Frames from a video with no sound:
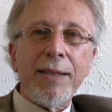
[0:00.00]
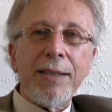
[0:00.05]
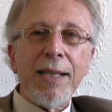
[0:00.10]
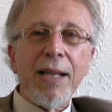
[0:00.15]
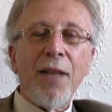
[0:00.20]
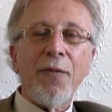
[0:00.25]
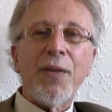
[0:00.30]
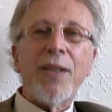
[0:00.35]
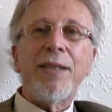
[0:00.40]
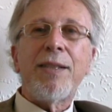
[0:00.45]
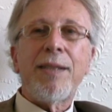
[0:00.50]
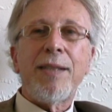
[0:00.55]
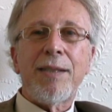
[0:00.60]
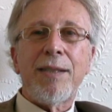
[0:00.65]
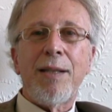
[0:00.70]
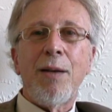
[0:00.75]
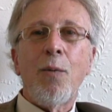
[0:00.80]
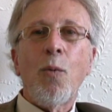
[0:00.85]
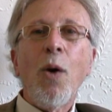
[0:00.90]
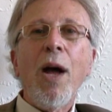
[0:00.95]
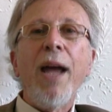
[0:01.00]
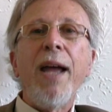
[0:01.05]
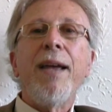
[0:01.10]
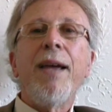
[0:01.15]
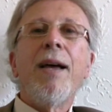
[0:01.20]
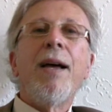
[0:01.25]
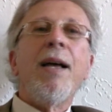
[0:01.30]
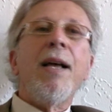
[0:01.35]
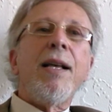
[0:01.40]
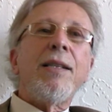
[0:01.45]
self-consistent way.
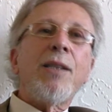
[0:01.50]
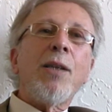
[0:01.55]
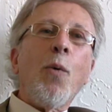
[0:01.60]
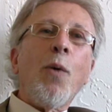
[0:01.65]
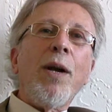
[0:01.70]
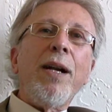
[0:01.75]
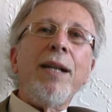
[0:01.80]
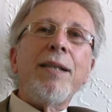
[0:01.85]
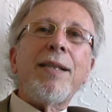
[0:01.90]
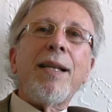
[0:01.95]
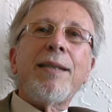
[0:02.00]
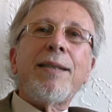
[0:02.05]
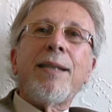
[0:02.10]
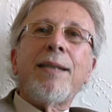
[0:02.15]
So what it is?